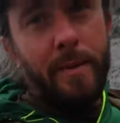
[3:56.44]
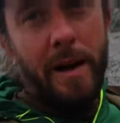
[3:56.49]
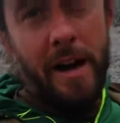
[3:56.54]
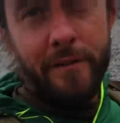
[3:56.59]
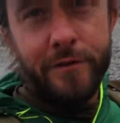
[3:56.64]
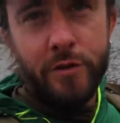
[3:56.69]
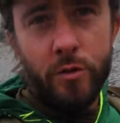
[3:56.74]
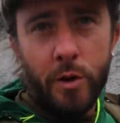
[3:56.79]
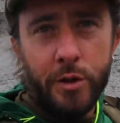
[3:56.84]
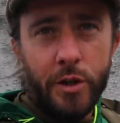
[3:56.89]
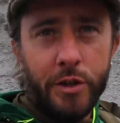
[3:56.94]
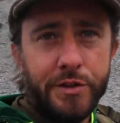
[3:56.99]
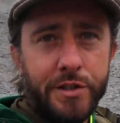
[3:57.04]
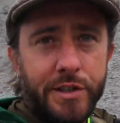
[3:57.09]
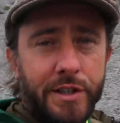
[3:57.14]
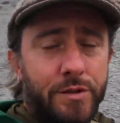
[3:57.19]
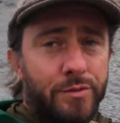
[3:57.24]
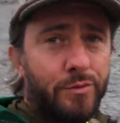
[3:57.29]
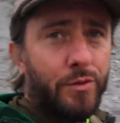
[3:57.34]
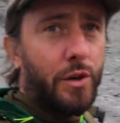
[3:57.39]
I might have to hold onto
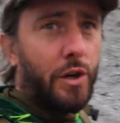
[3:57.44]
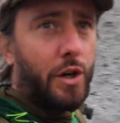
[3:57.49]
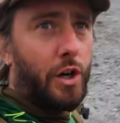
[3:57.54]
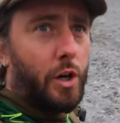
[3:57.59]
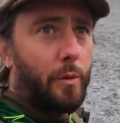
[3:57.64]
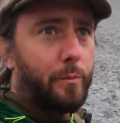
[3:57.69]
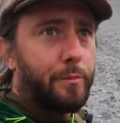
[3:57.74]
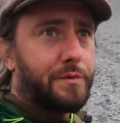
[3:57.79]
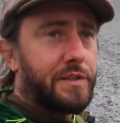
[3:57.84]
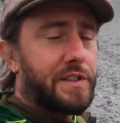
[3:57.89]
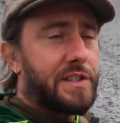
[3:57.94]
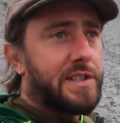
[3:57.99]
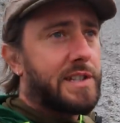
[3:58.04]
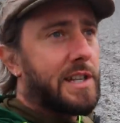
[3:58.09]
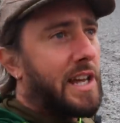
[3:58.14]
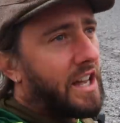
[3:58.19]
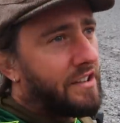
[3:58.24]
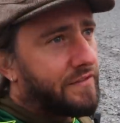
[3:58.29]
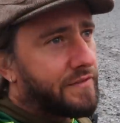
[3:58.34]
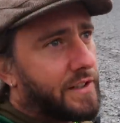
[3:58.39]
this rope for
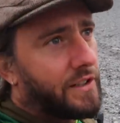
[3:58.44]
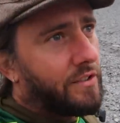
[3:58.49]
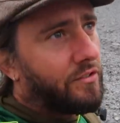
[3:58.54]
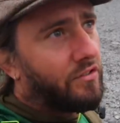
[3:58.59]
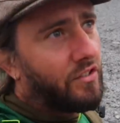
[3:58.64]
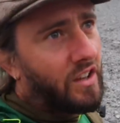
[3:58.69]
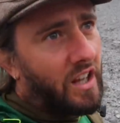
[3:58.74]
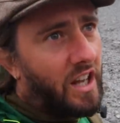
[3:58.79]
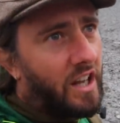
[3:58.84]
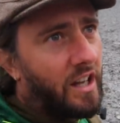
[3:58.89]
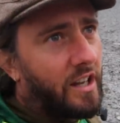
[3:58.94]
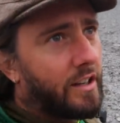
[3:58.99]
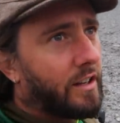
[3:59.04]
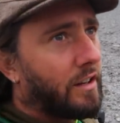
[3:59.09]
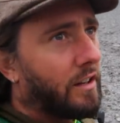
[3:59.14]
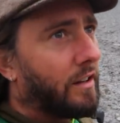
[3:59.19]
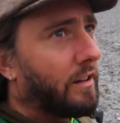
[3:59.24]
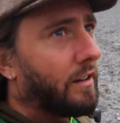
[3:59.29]
safety's sake.